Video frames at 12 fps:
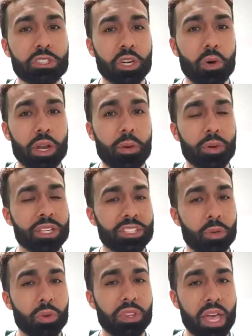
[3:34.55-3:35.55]
Sony. We're gonna
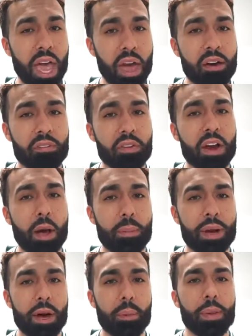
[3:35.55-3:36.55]
see what they have
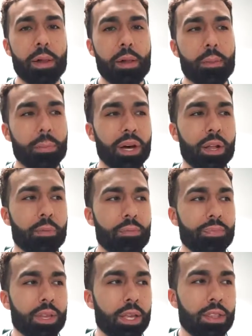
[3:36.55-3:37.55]
coming up. But
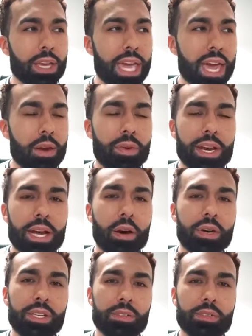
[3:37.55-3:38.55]
the Canon right
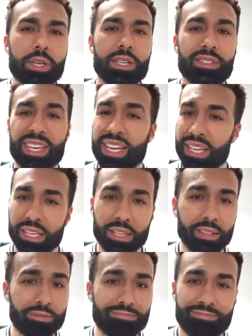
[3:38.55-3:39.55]
now is, is killing
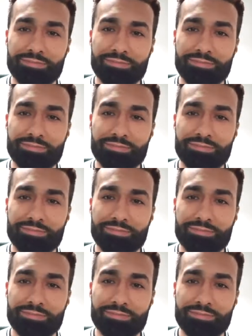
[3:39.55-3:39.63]
it.